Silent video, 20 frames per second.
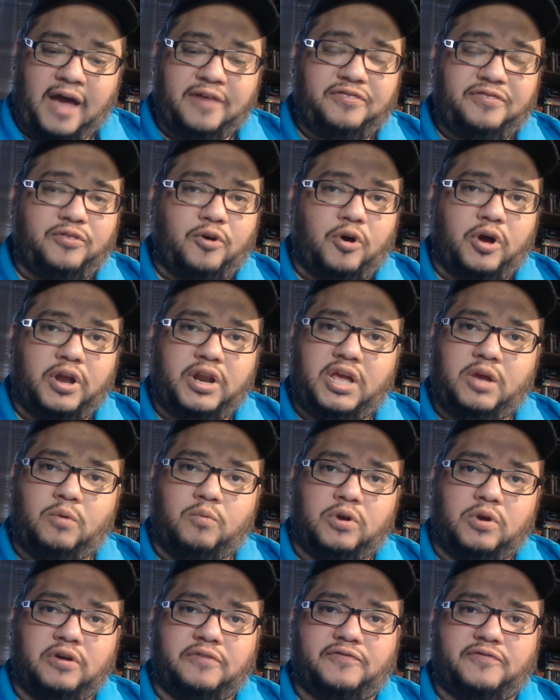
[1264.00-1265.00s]
I thought he
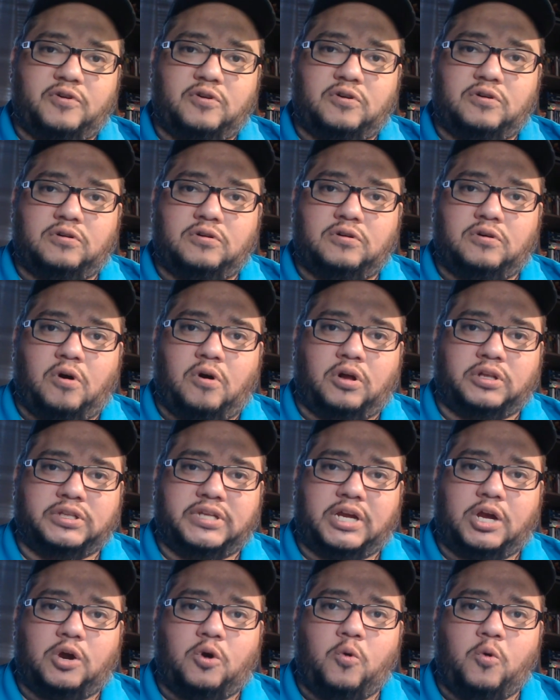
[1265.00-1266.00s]
would have
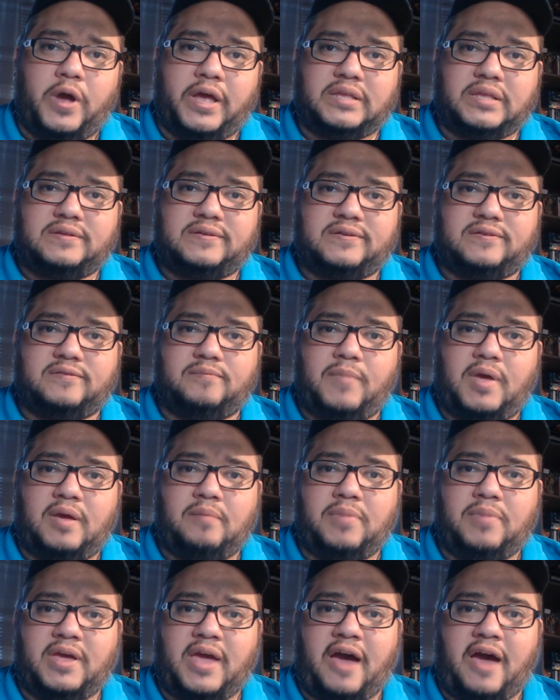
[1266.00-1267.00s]
called it quits
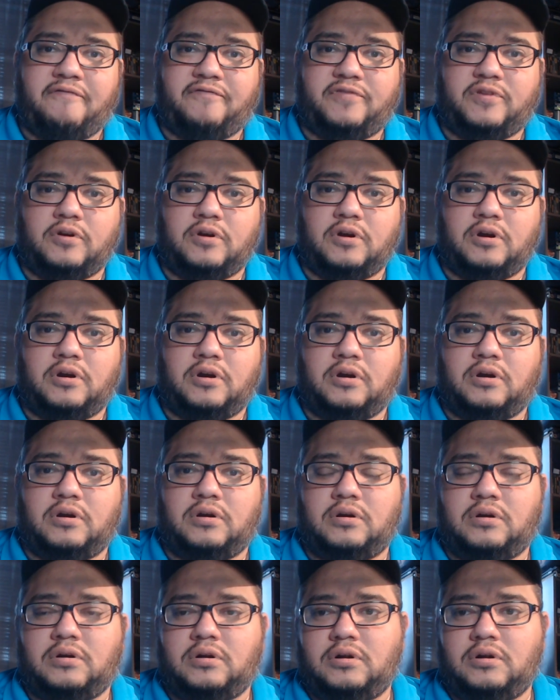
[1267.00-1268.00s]
maybe
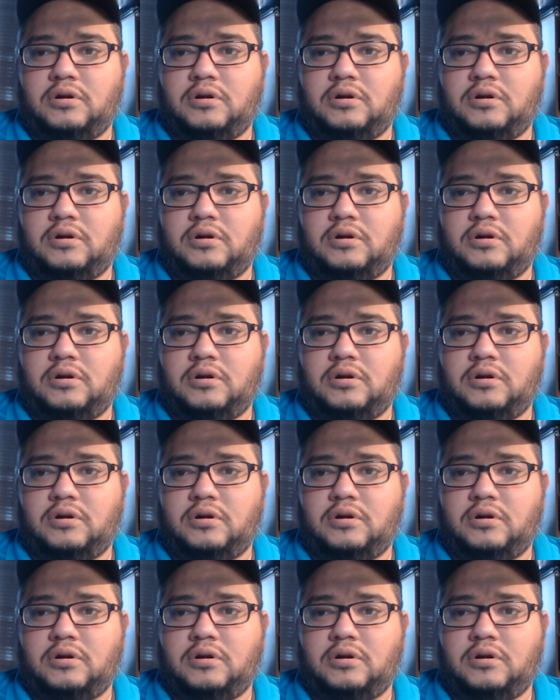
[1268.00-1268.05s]
after.